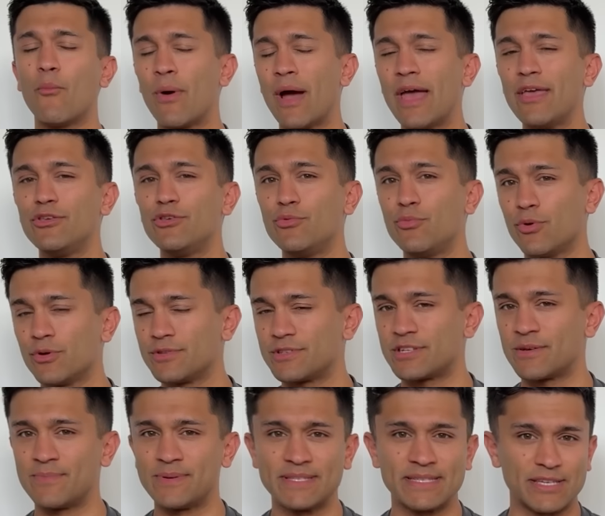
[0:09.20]
where you want to
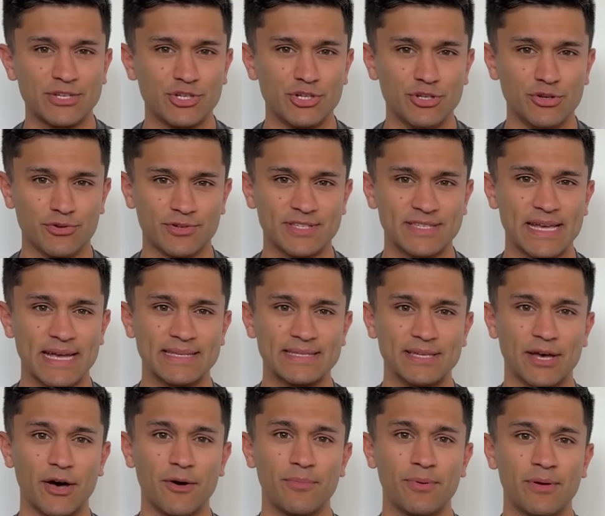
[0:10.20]
position your
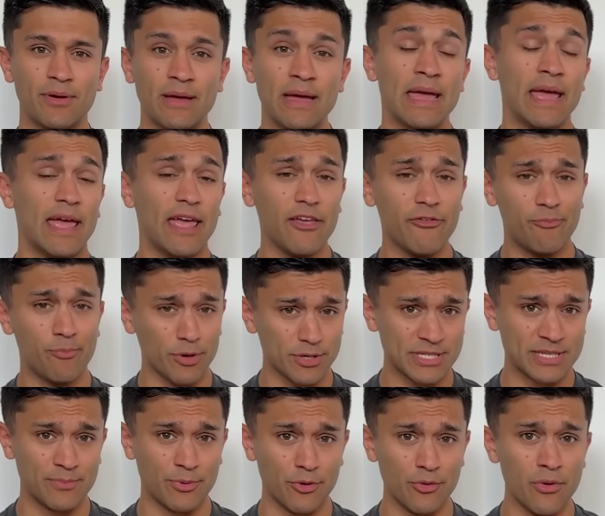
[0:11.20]
setup. If
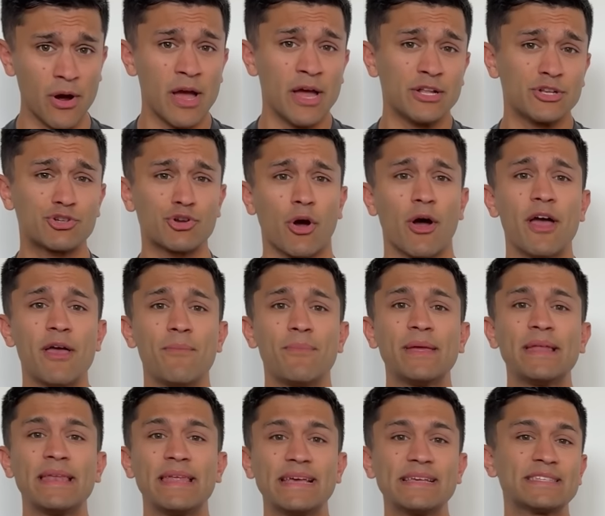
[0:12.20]
possible, try and be
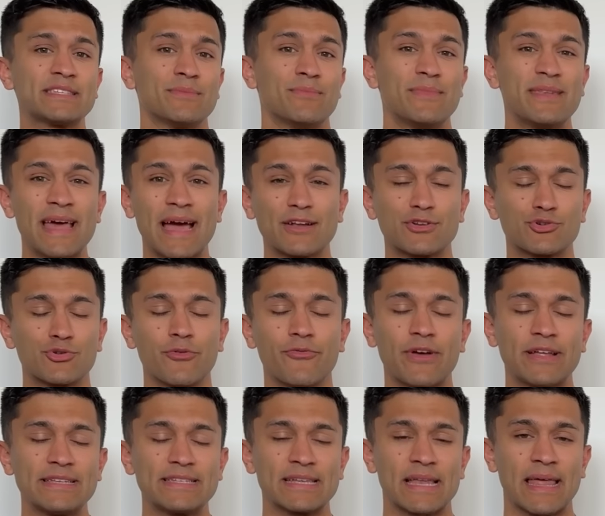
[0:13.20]
near some natural
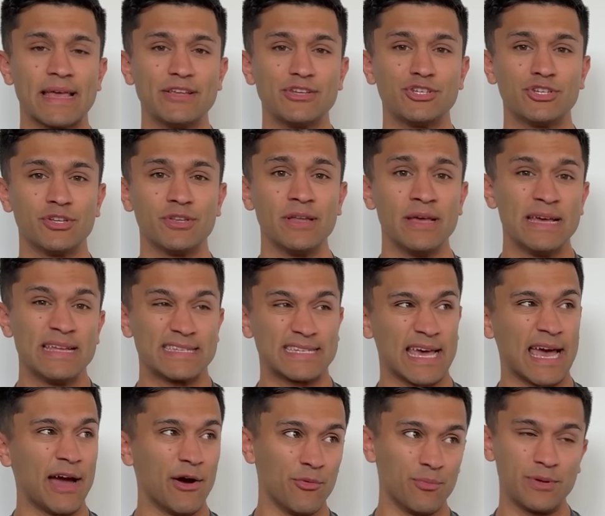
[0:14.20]
ventilation to
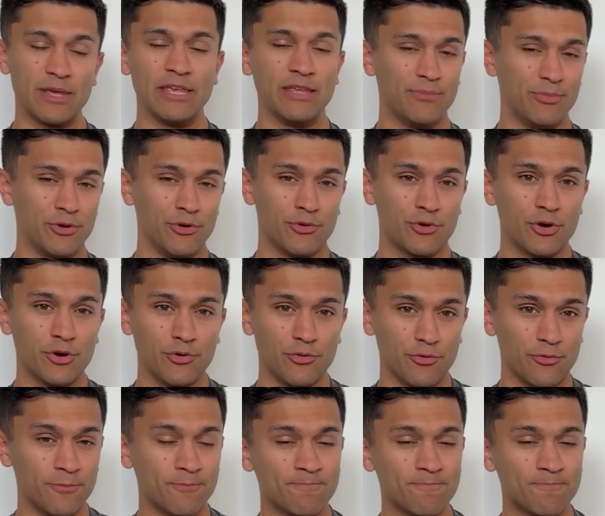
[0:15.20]
help keep you cool.